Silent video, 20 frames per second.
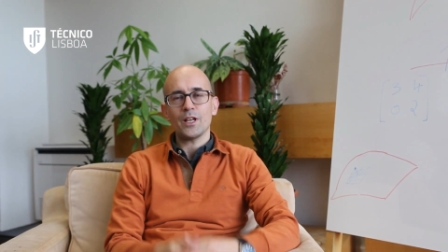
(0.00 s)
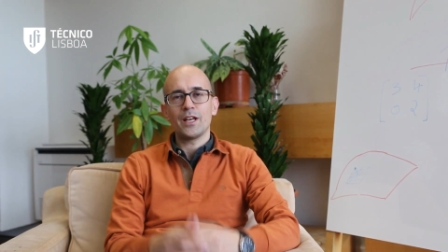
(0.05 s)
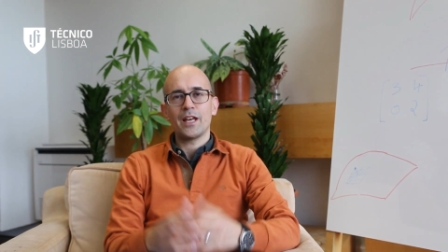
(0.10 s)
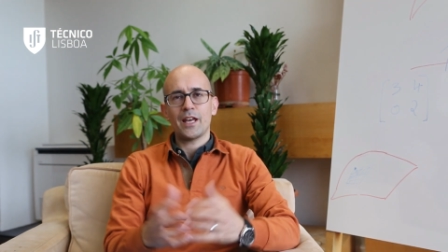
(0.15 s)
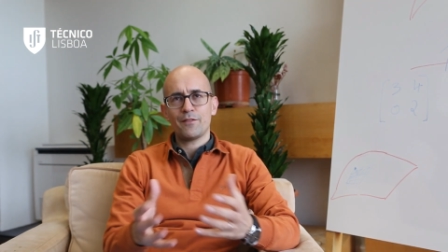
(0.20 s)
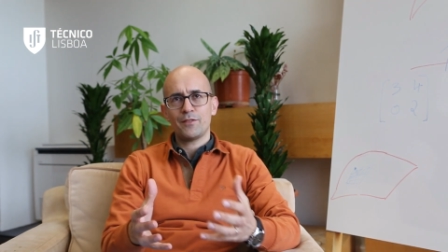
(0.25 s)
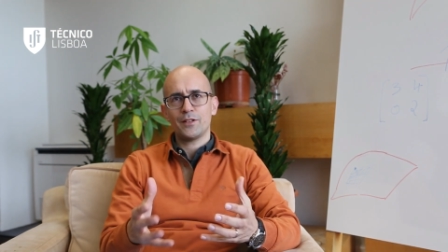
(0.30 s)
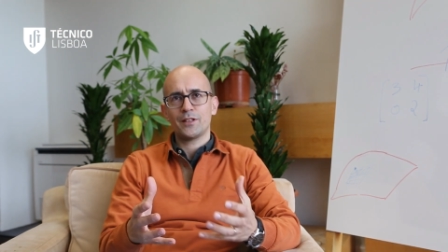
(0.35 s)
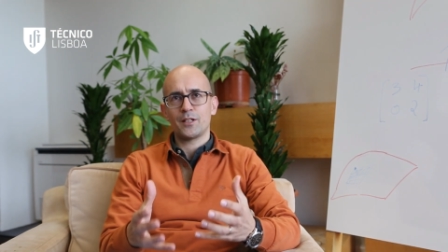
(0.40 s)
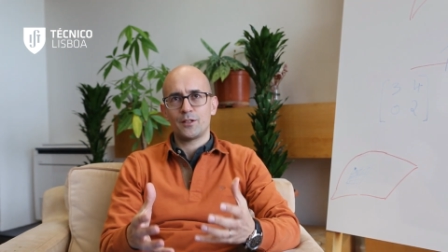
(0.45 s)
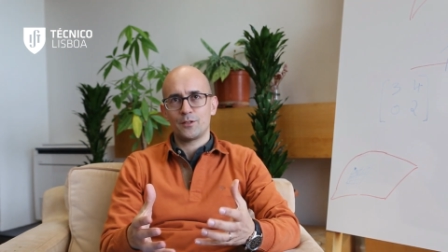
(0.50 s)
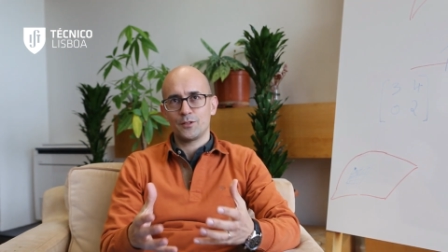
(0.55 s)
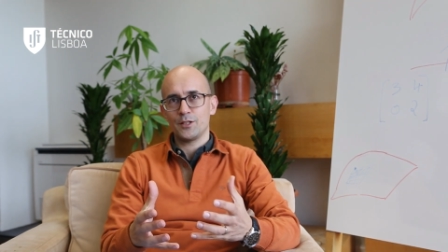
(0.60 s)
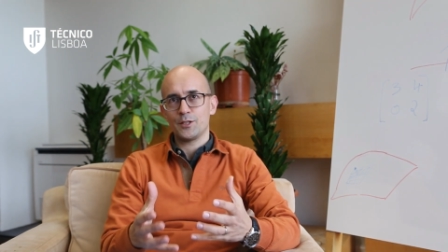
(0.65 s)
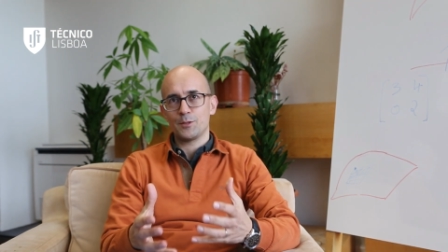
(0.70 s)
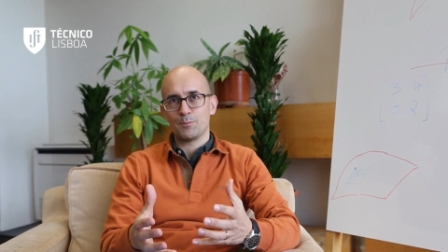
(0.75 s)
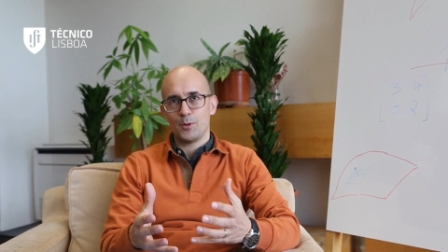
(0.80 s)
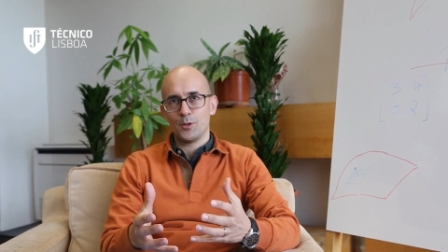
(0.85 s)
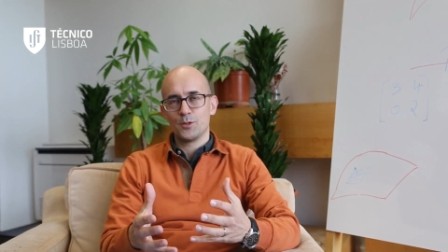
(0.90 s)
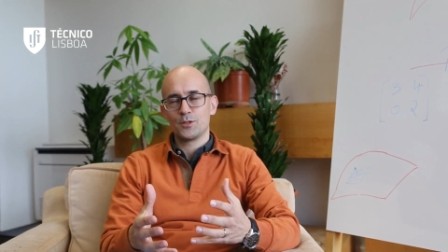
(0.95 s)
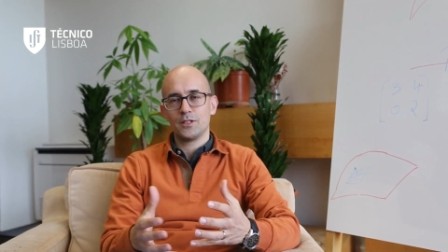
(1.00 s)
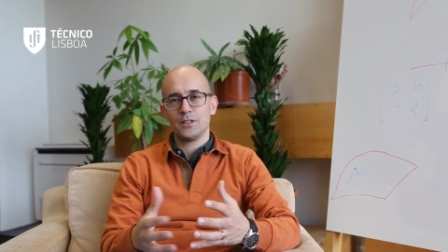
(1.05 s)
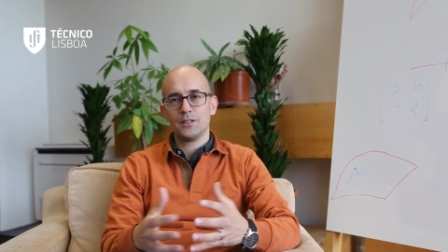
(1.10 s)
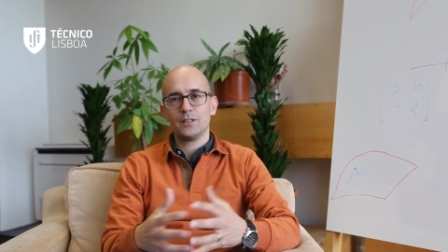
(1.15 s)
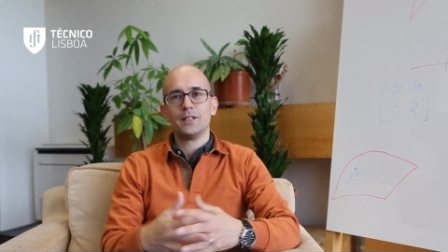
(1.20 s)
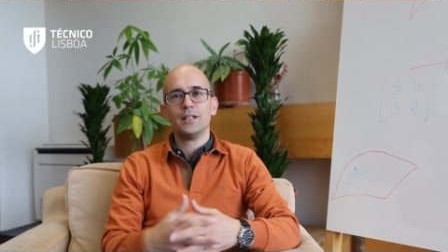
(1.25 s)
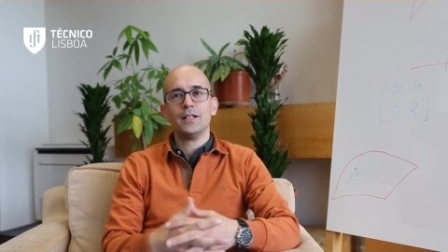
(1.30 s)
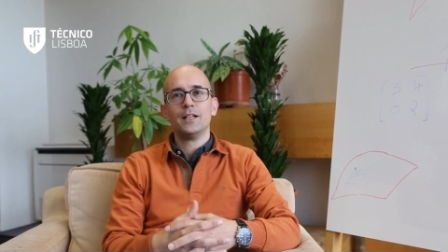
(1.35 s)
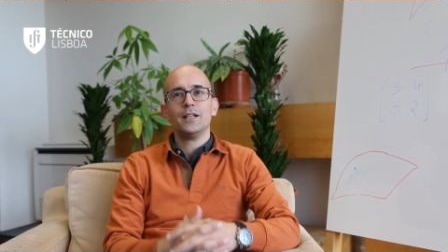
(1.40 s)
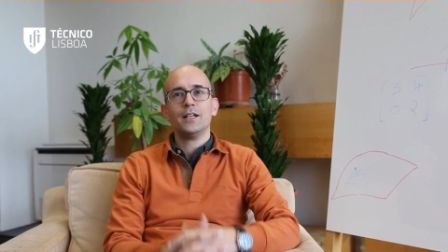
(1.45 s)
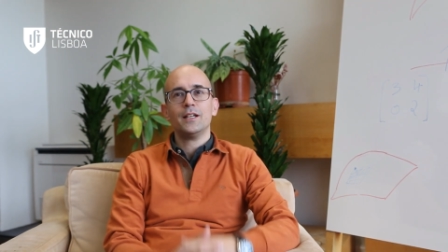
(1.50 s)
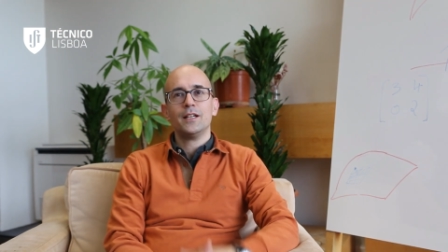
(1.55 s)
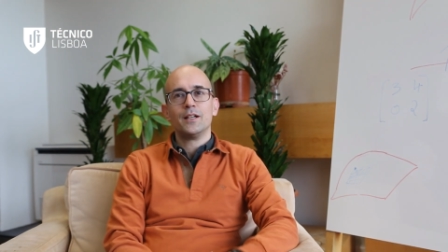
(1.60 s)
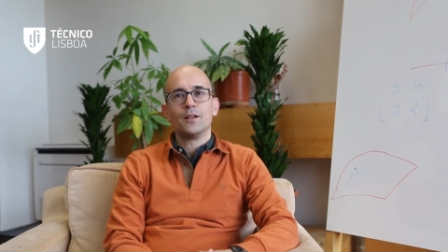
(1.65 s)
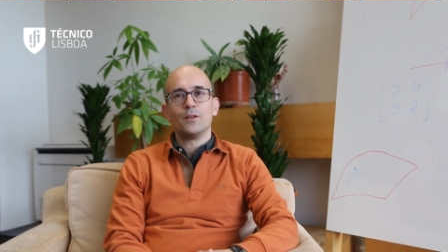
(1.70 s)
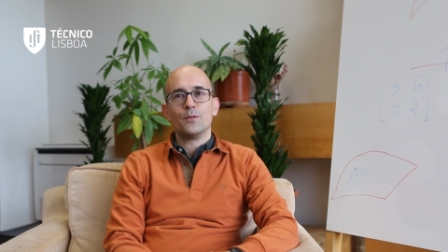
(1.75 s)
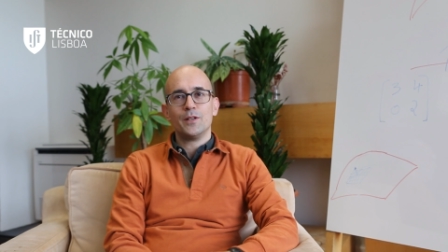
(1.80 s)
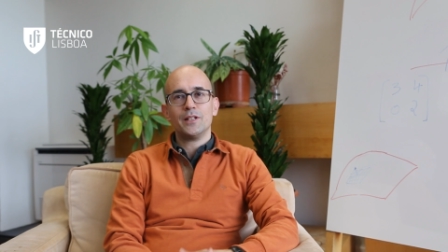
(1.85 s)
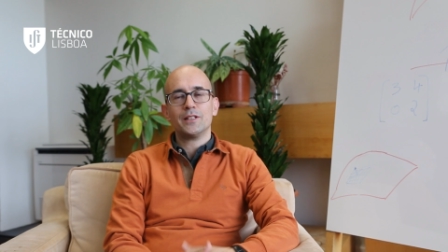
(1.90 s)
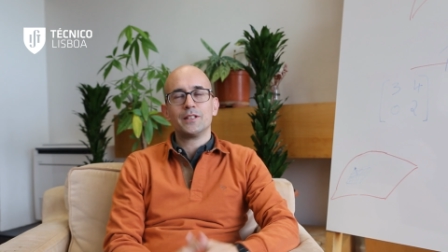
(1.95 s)
have at our disposal,
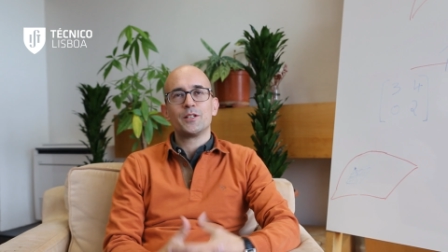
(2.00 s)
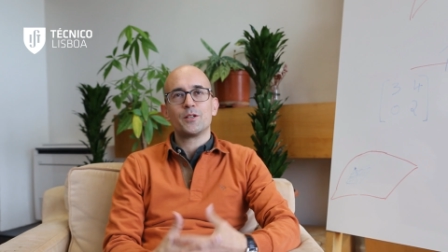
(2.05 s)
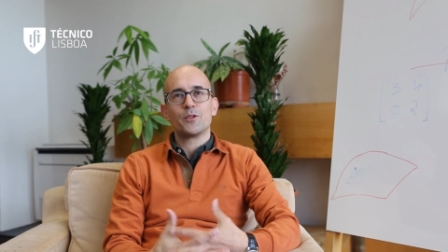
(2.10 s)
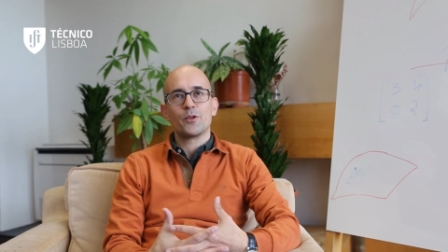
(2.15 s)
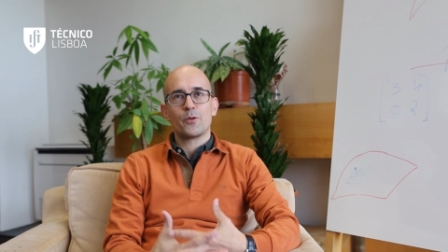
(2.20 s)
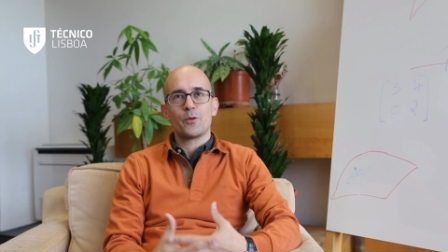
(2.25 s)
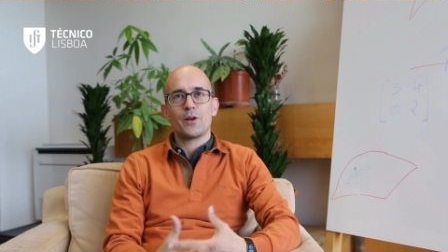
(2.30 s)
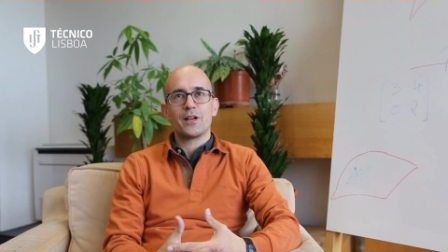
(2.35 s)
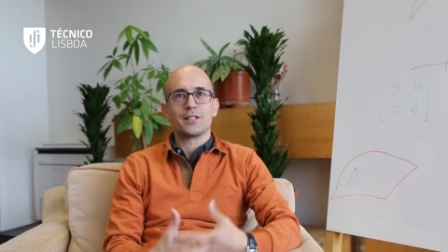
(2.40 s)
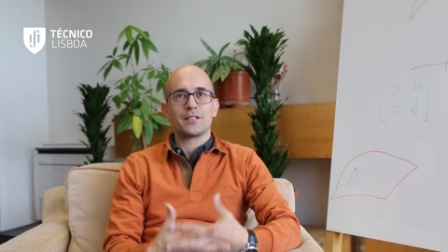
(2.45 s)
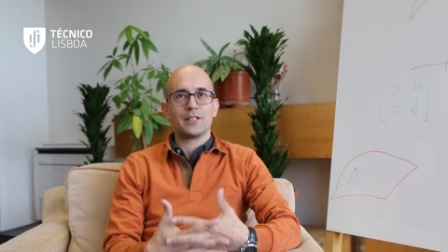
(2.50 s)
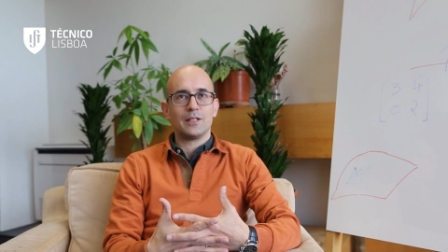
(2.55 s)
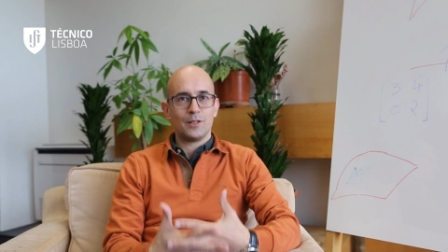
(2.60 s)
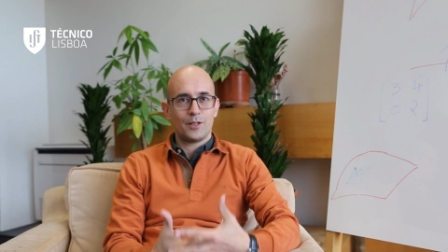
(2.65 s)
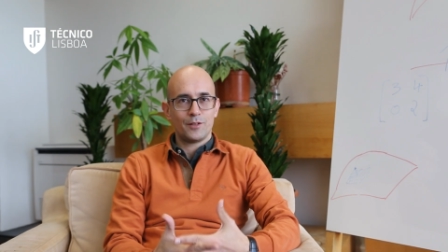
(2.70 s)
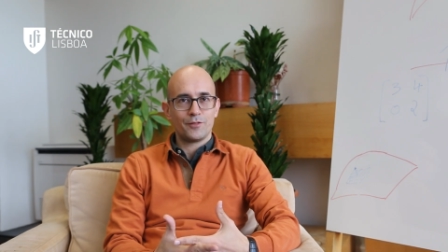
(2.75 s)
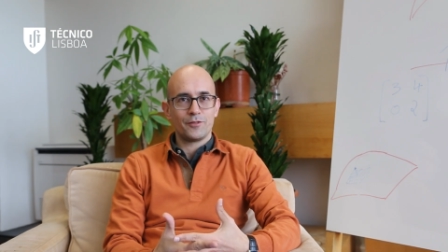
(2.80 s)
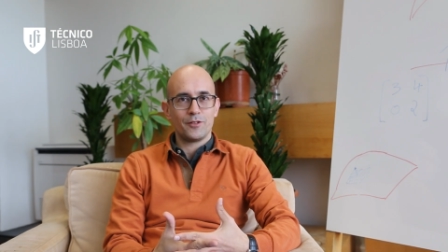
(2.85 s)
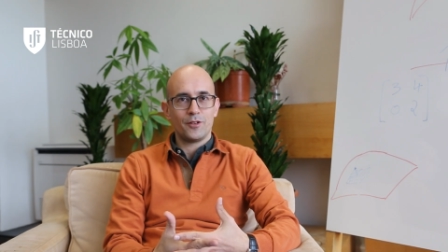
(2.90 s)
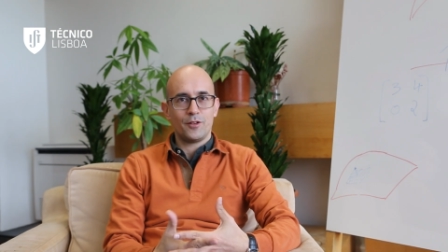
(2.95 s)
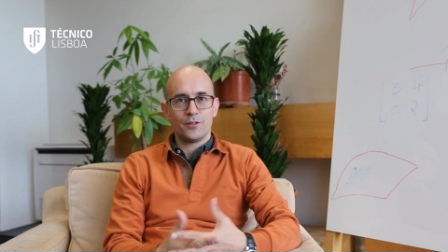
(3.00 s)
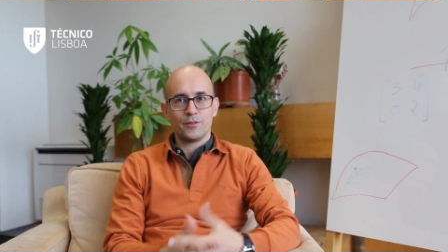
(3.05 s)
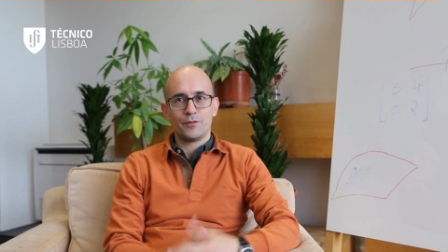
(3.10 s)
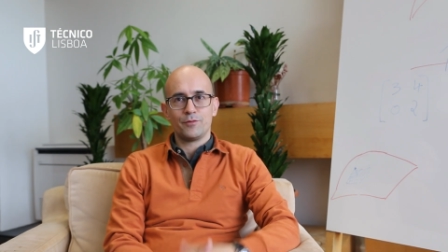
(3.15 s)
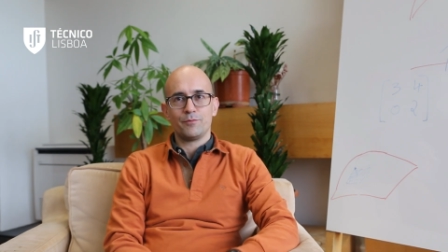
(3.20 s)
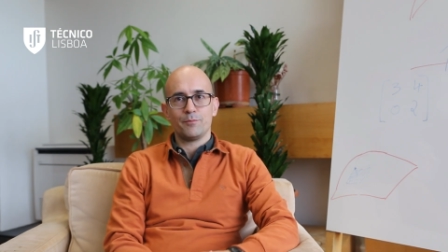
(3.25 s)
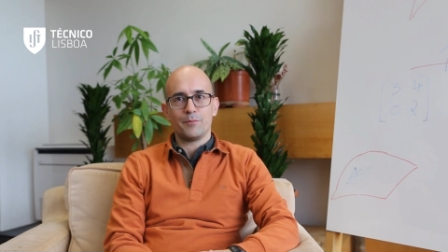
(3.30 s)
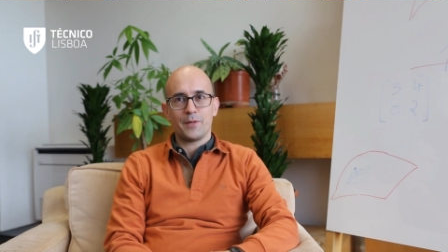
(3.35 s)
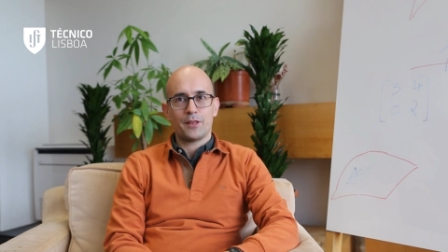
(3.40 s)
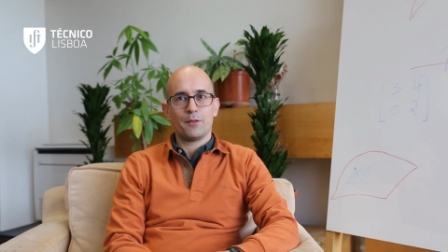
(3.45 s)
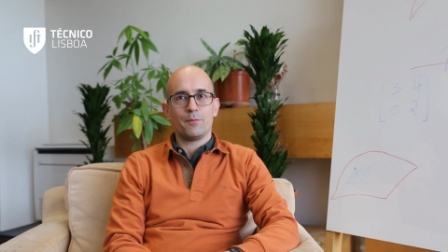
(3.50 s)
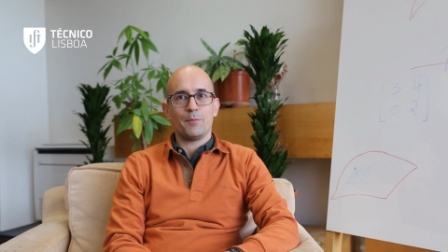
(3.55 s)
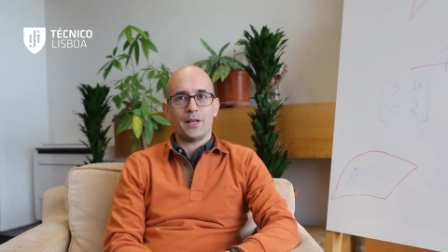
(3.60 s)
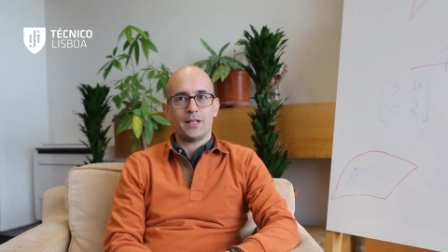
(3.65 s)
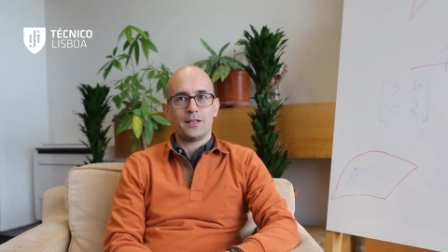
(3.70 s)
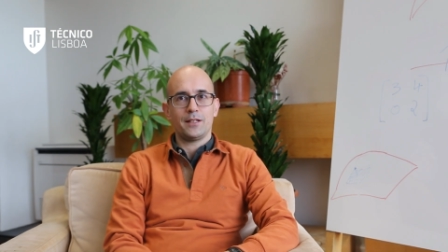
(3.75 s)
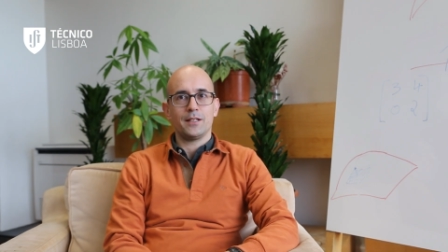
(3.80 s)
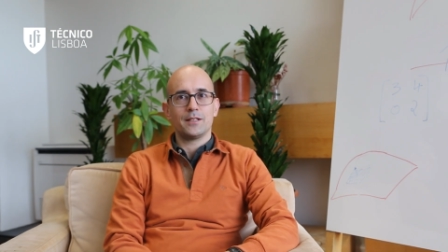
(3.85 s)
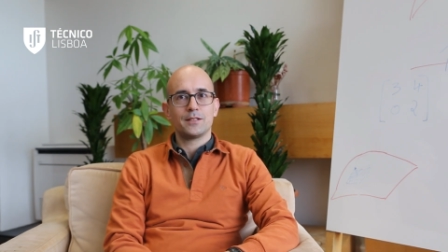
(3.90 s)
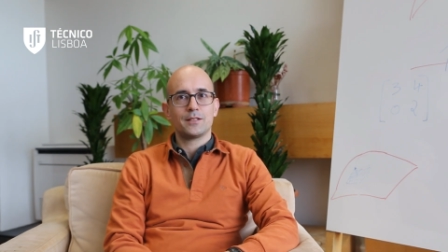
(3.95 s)
really requires a lot of
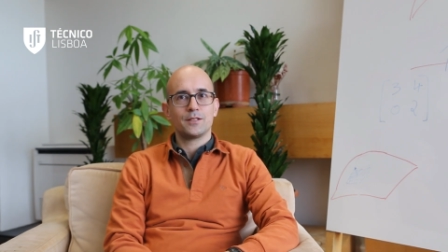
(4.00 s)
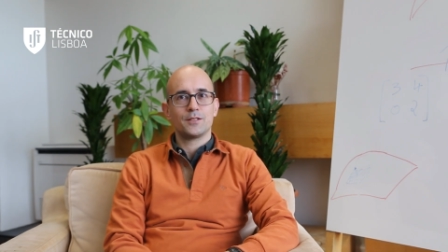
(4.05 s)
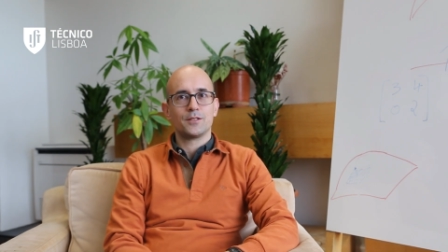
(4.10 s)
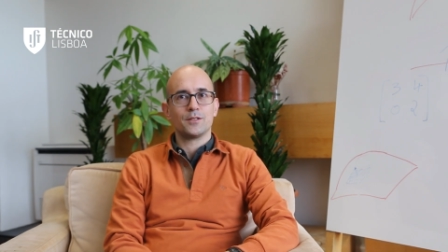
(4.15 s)
mathematics.